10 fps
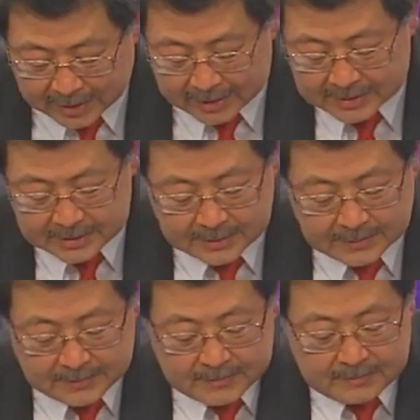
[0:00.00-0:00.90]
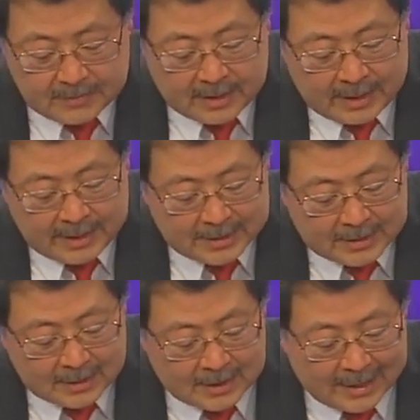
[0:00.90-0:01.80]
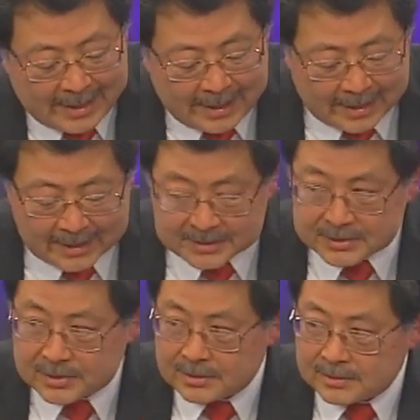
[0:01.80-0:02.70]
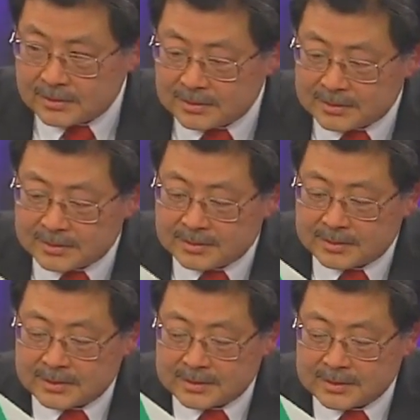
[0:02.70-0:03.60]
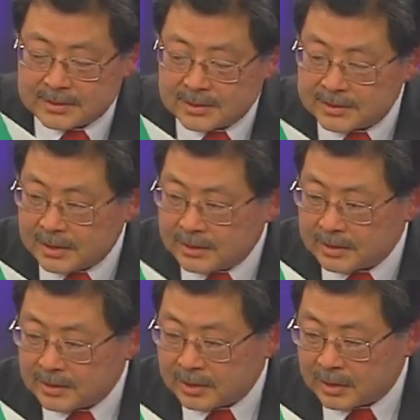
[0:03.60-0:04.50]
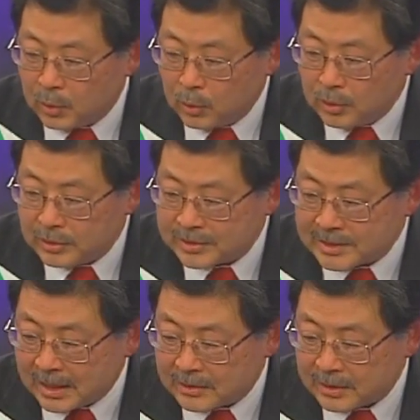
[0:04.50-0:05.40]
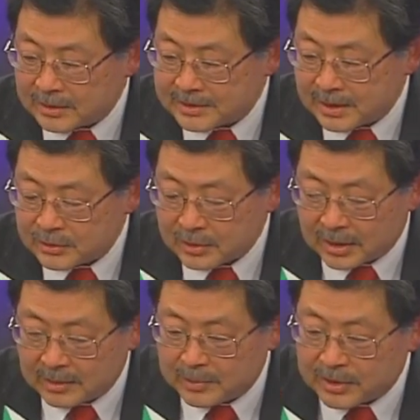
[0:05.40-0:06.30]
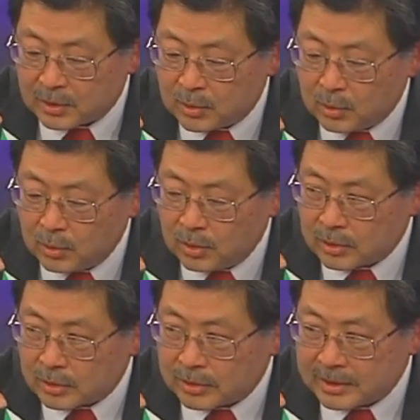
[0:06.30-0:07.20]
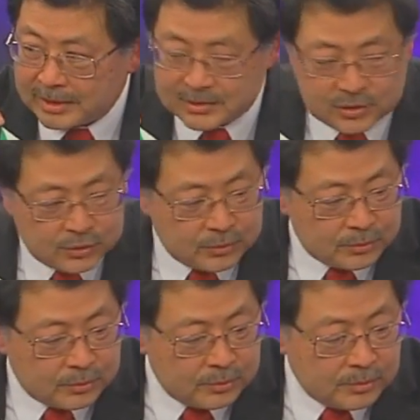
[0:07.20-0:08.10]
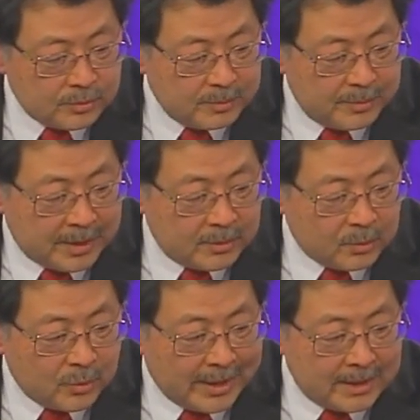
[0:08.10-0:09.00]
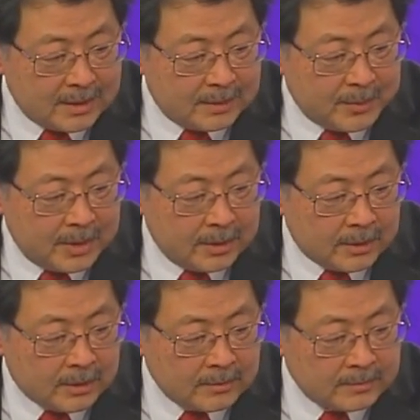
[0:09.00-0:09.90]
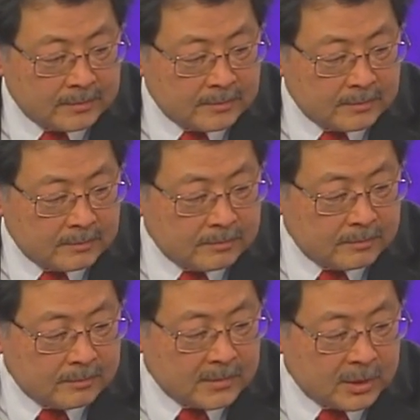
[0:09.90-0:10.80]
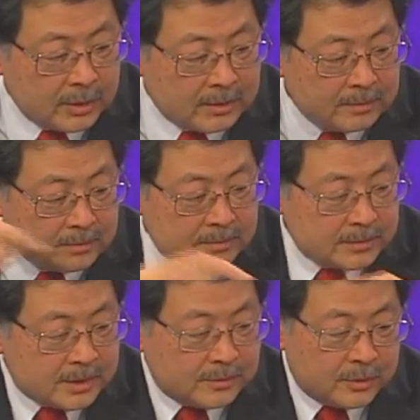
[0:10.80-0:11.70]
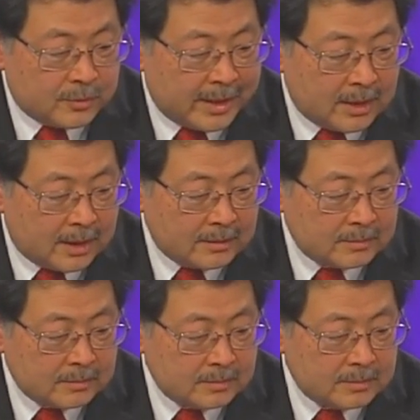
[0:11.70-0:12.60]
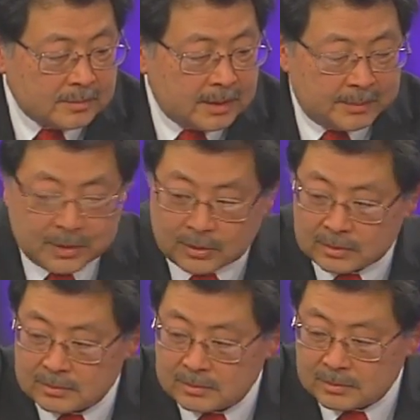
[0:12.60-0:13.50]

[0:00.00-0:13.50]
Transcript: that it lands. See, the corner is down on the center line, but the corner needs to be right up here. Good. Just, you're right on. Keep going.